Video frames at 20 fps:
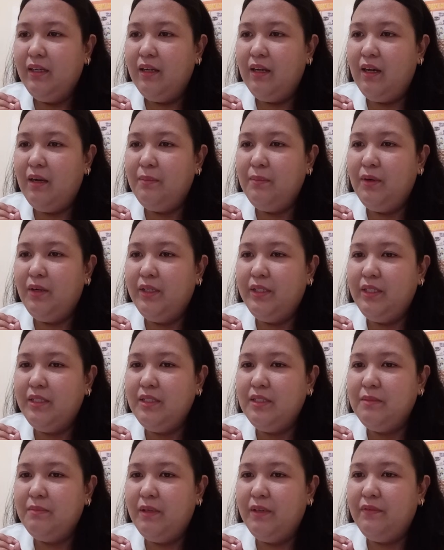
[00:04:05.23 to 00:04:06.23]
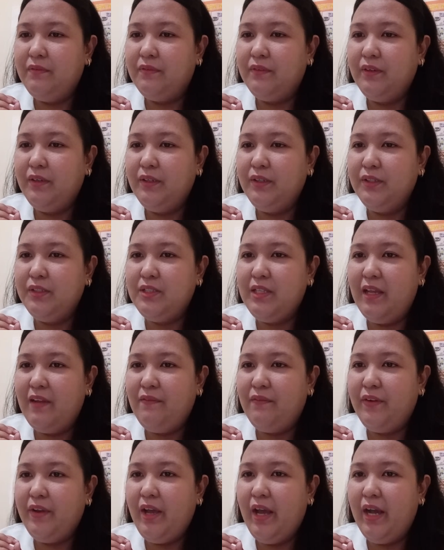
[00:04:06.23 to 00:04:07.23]
Come on, this is my first
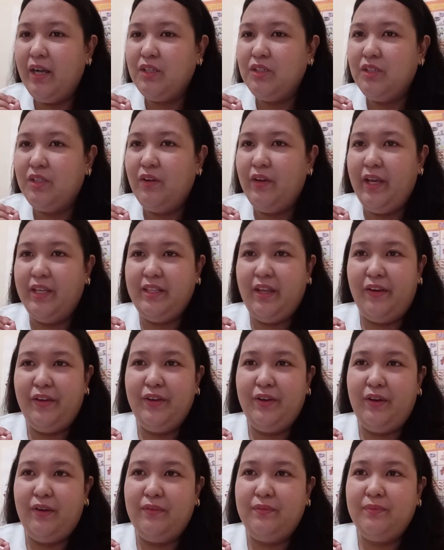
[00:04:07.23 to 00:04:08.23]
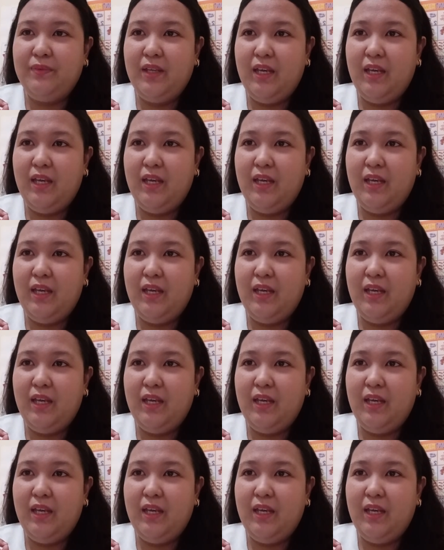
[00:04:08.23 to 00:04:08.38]
live reaction. Okay, there you go.